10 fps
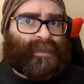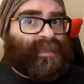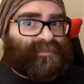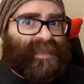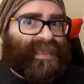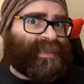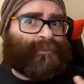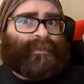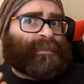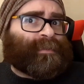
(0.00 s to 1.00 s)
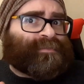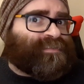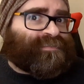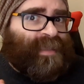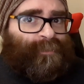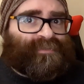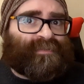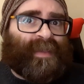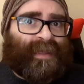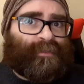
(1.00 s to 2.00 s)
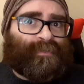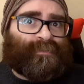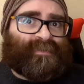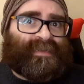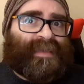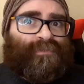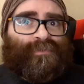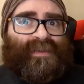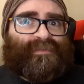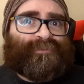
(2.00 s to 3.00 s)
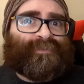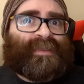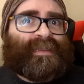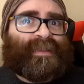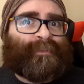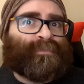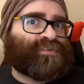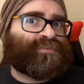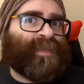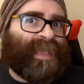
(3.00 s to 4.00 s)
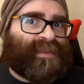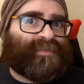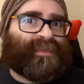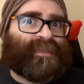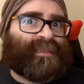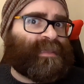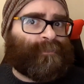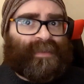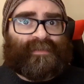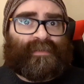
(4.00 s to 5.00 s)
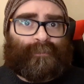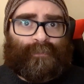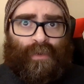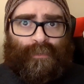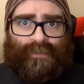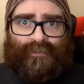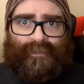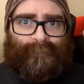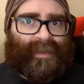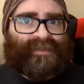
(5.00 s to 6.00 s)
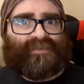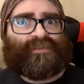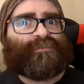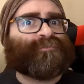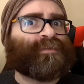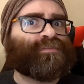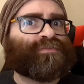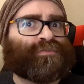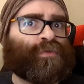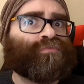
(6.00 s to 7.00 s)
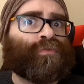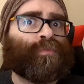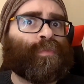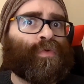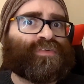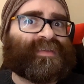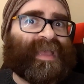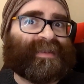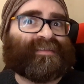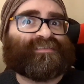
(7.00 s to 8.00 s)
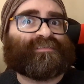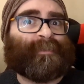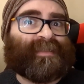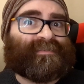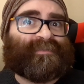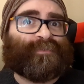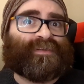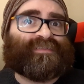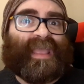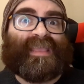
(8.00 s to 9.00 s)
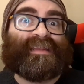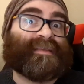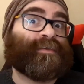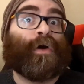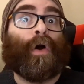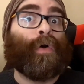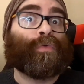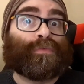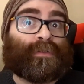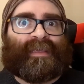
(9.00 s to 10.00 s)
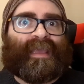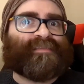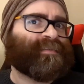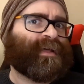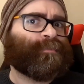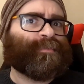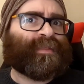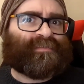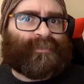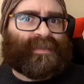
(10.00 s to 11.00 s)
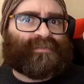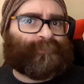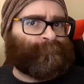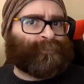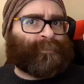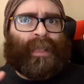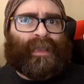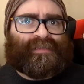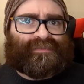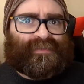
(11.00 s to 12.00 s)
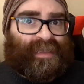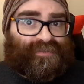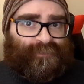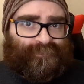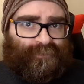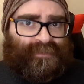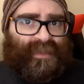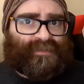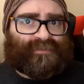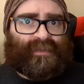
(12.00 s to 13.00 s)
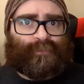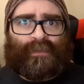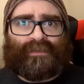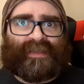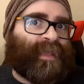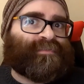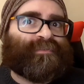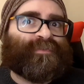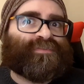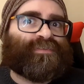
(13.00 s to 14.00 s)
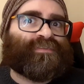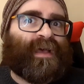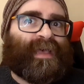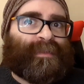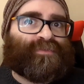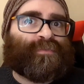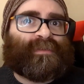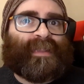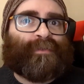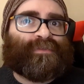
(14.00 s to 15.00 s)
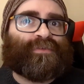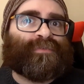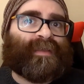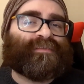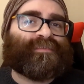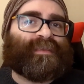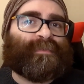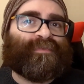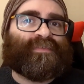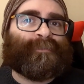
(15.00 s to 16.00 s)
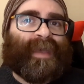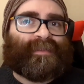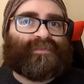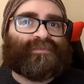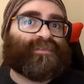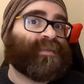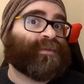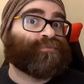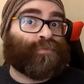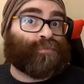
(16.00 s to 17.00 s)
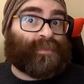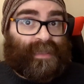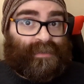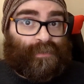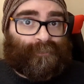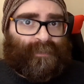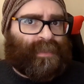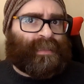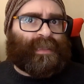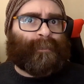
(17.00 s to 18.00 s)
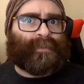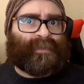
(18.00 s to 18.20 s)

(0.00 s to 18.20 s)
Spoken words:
It's a deceptive album, never really feeling like much of anything in the immediate moment, but managing to feel so rewarding and expansive when taken as a whole. It's an album that demands isolation from the outside world, and sufficient time to allow the grand scheme of its patterns to take root within you. And